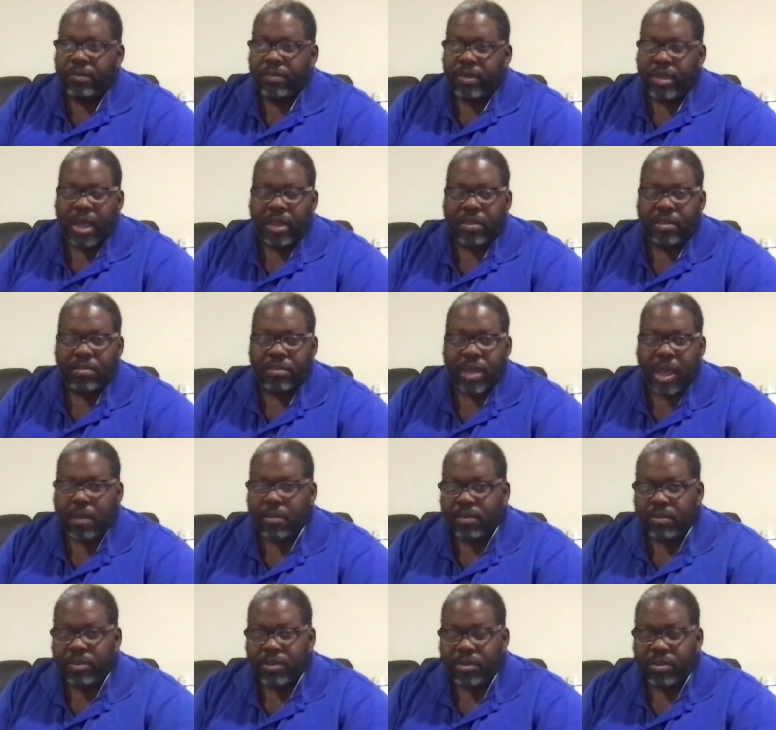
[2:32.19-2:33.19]
got some
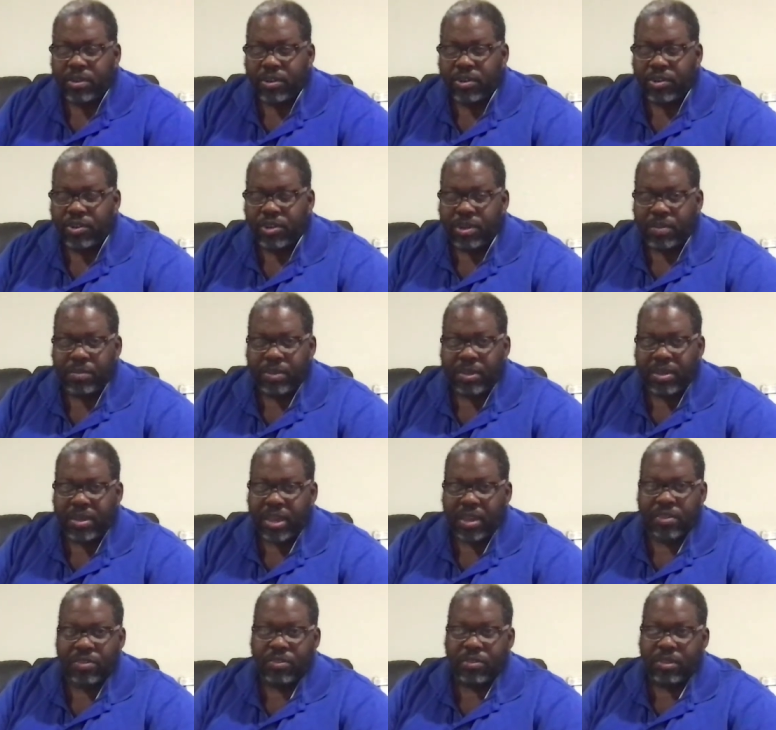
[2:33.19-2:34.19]
comic books in a shipment
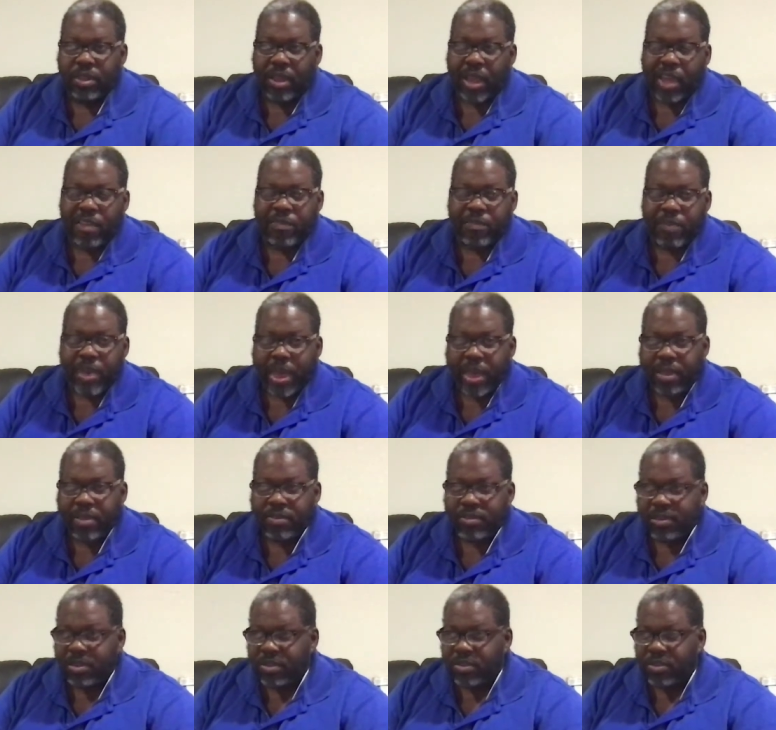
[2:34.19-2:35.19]
next to the Life
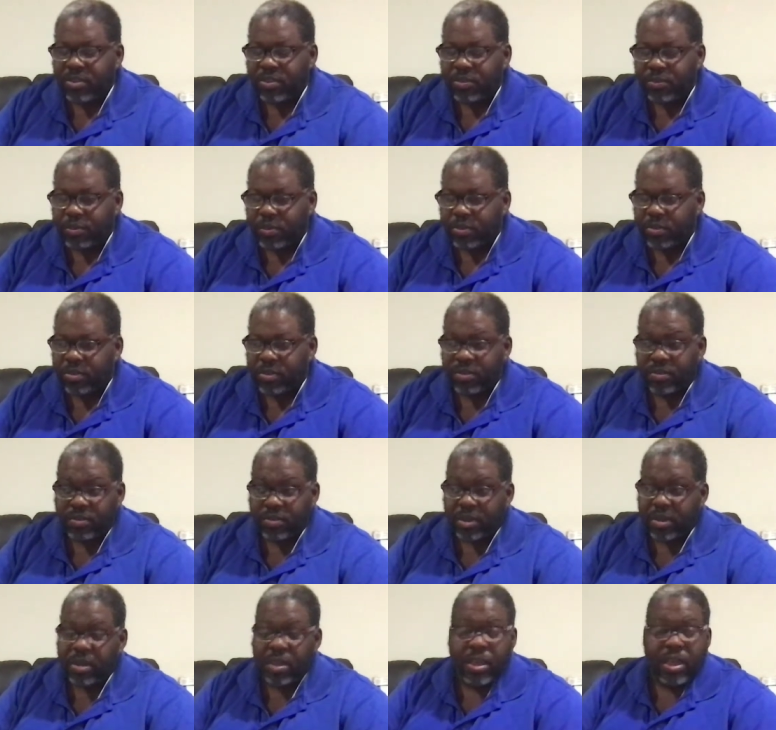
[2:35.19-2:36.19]
magazines and Sports
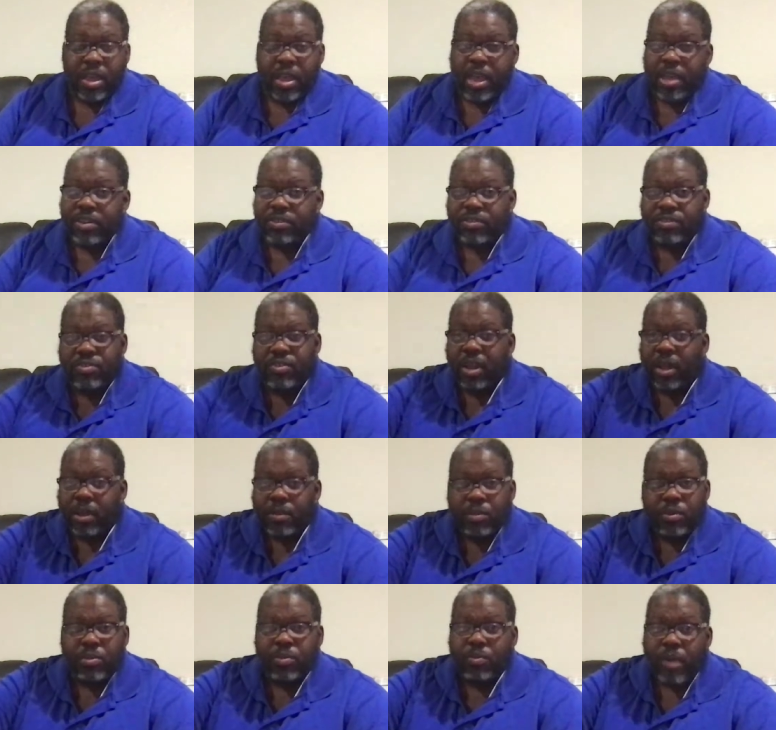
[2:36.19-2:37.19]
Illustrated and just stuck them
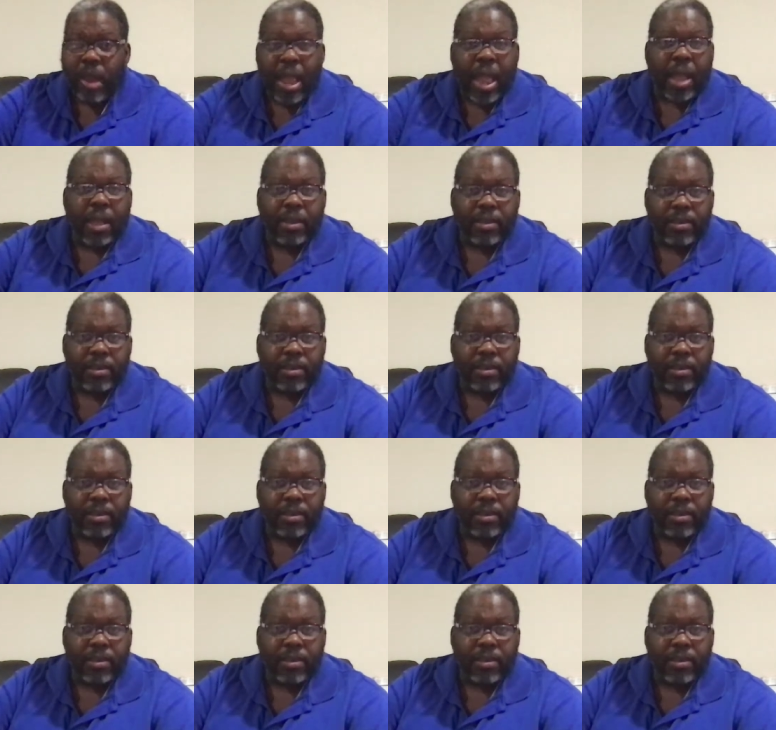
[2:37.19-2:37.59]
on the rack.